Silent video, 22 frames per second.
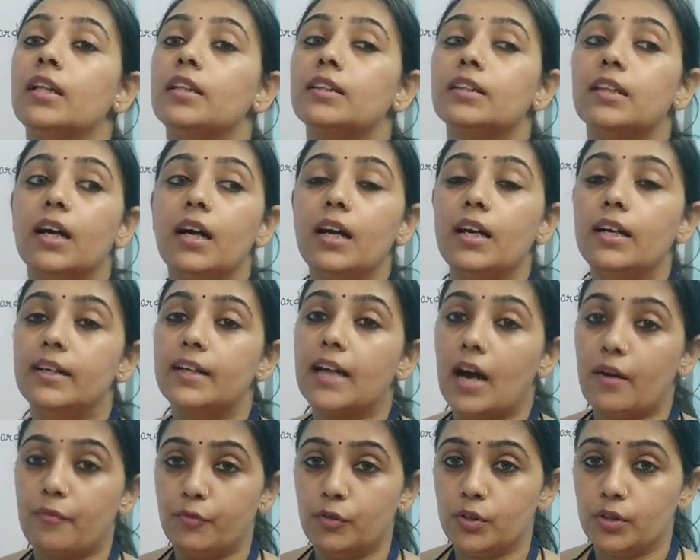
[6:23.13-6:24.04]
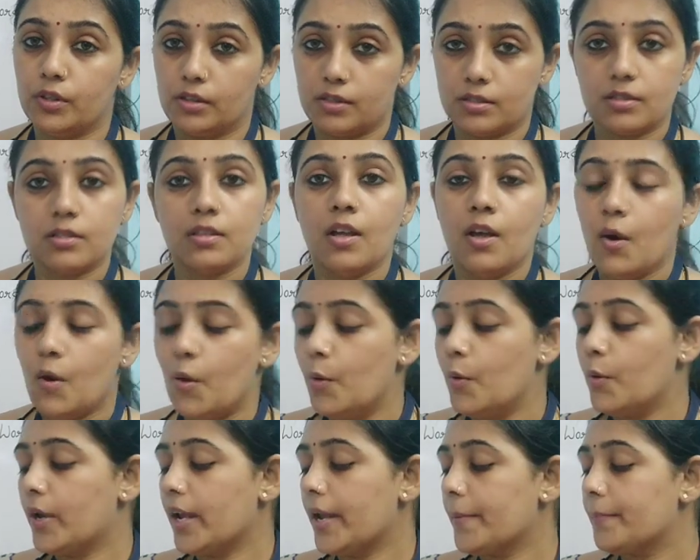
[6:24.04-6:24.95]
the daffodils.
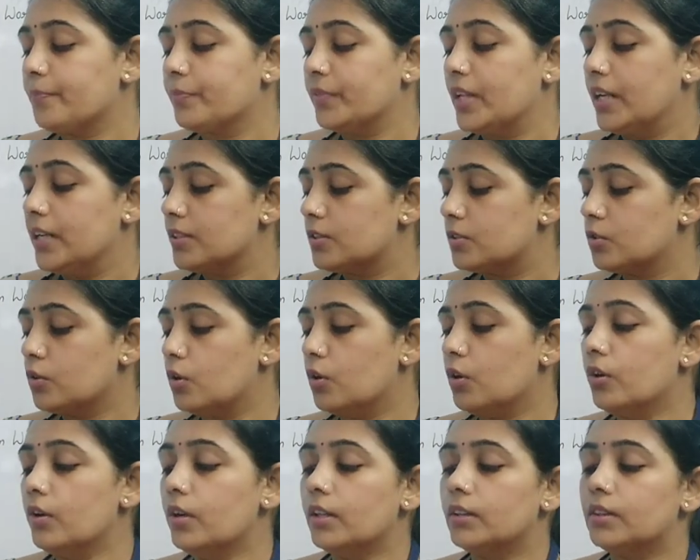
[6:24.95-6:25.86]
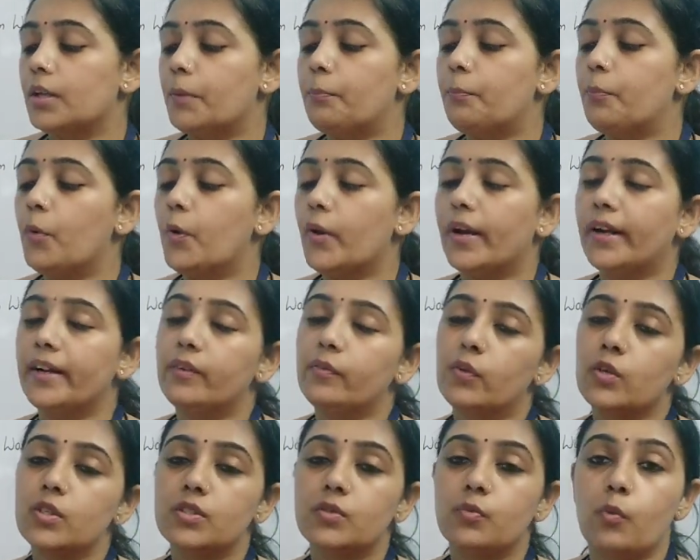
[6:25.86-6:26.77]
Okay. So the poet
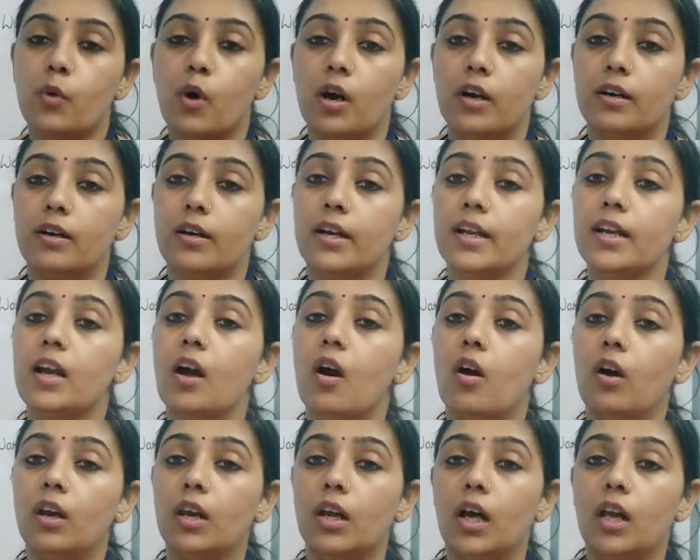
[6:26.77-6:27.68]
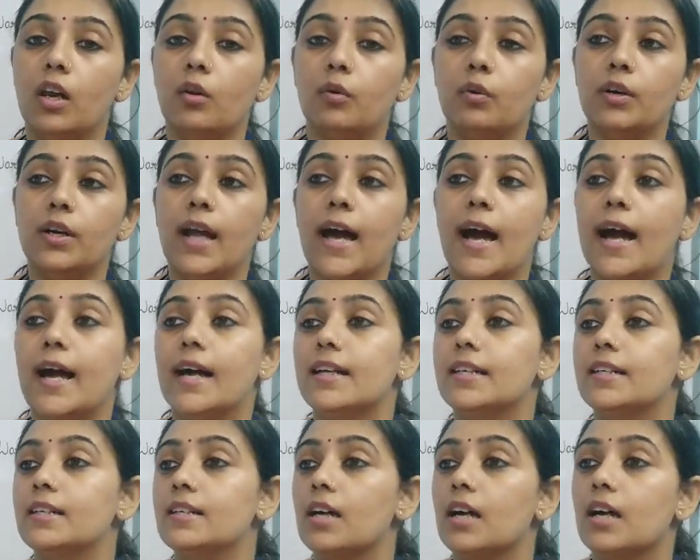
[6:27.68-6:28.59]
was wandering all alone
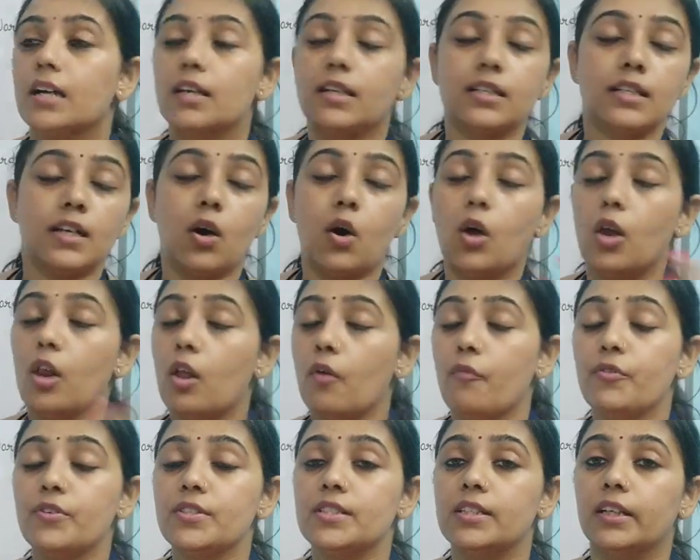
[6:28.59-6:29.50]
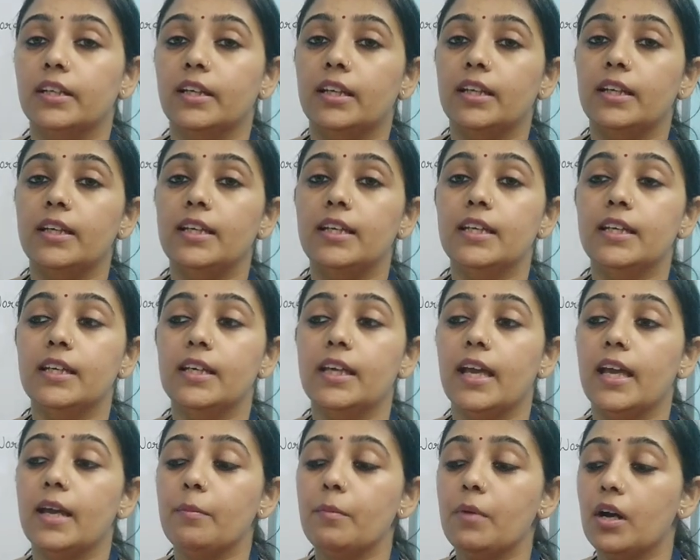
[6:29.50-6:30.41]
and all of a sudden he
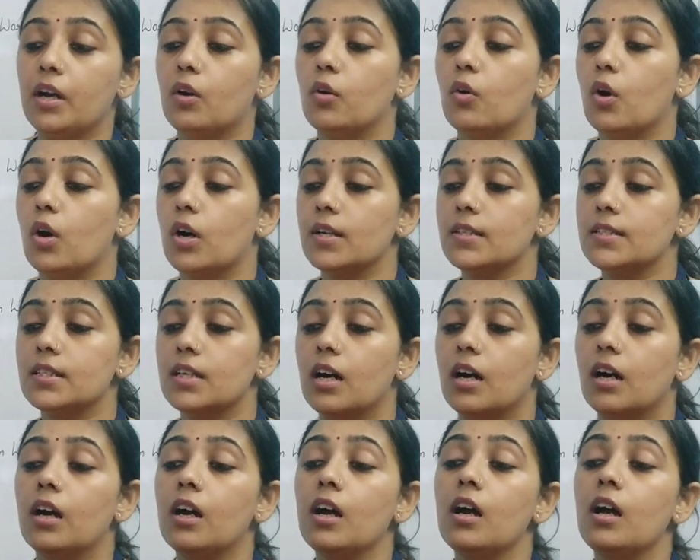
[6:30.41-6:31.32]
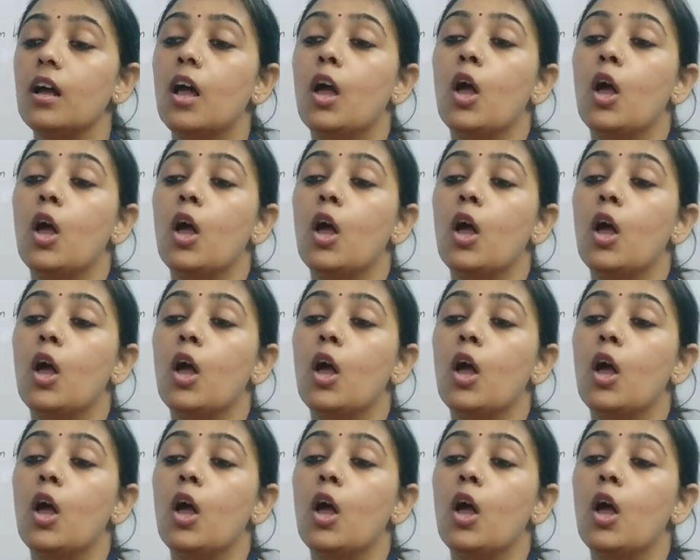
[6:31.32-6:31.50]
came across a